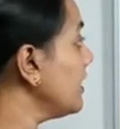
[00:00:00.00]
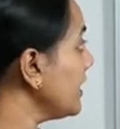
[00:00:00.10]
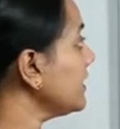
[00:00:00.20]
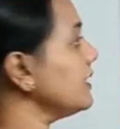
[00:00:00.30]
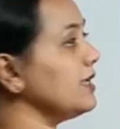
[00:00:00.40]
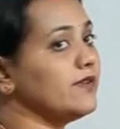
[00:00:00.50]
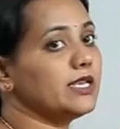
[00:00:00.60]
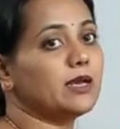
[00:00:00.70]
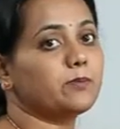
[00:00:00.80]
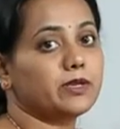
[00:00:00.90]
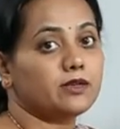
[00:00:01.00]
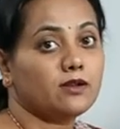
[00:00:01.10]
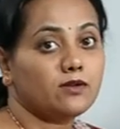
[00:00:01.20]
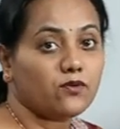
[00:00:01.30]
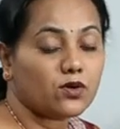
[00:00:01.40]
Nothing will
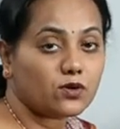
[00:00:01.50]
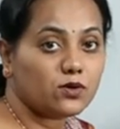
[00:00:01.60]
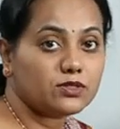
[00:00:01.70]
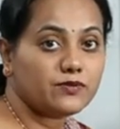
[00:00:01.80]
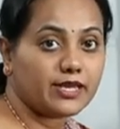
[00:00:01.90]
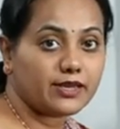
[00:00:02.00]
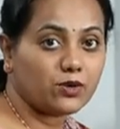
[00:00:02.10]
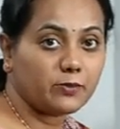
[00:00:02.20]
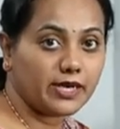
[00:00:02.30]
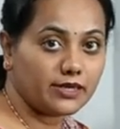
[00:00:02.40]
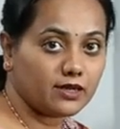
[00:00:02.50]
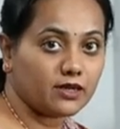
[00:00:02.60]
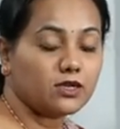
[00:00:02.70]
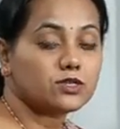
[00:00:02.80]
happen. Fructose will accumulate.